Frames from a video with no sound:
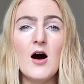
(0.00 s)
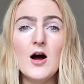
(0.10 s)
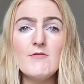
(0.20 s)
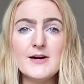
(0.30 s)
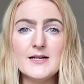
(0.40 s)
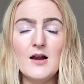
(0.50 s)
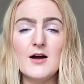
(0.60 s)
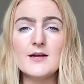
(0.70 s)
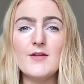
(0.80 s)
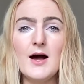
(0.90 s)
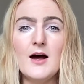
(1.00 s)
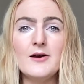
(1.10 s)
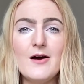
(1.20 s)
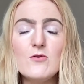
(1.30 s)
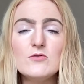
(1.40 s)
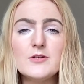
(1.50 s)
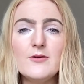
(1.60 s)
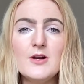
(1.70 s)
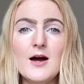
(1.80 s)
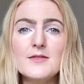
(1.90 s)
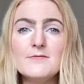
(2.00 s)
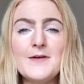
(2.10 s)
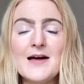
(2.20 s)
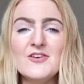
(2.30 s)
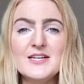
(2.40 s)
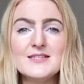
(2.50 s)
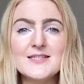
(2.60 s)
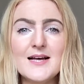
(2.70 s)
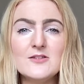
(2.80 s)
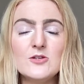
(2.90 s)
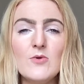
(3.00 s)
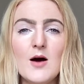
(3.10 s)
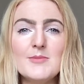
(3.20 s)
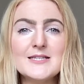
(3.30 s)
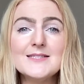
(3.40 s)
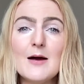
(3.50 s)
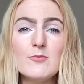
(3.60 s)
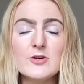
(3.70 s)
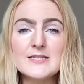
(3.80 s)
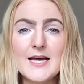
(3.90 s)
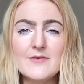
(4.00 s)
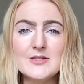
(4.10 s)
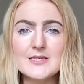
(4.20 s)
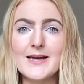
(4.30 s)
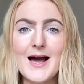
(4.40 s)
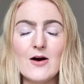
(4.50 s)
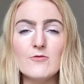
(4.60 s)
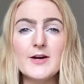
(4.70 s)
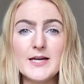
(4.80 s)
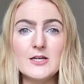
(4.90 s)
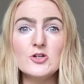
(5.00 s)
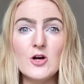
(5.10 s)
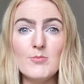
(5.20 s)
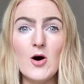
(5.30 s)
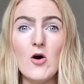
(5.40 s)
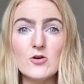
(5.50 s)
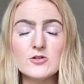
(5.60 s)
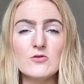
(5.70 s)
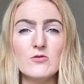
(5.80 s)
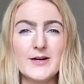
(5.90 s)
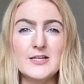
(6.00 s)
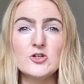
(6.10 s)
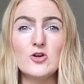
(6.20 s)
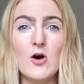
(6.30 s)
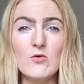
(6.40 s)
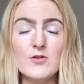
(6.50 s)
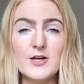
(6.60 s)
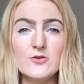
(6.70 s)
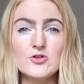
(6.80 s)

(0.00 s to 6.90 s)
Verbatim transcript: I really like that, and I also like the fact that it sets you up a separate savings account for each pot or each goal that you